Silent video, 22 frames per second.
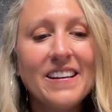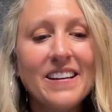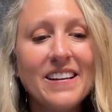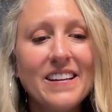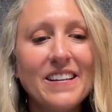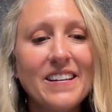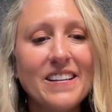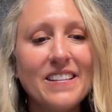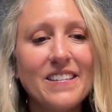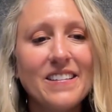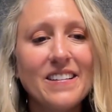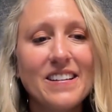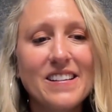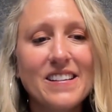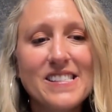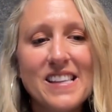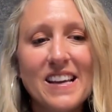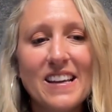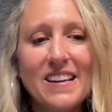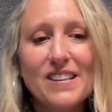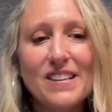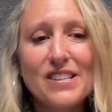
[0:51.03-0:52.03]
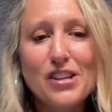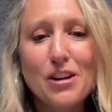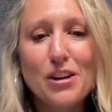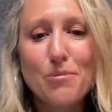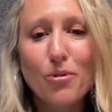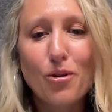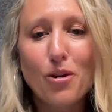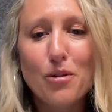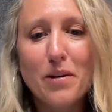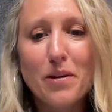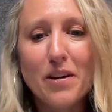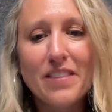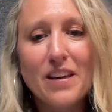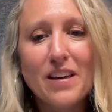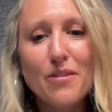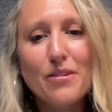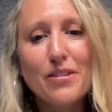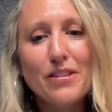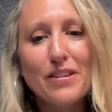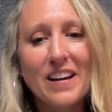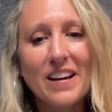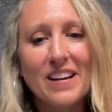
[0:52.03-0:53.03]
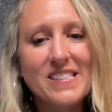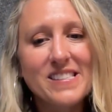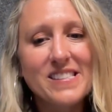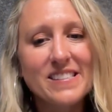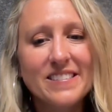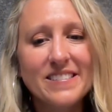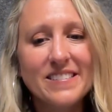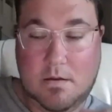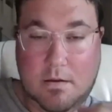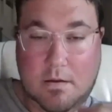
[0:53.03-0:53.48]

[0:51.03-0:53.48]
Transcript: and uh, excited to share more about that with you guys.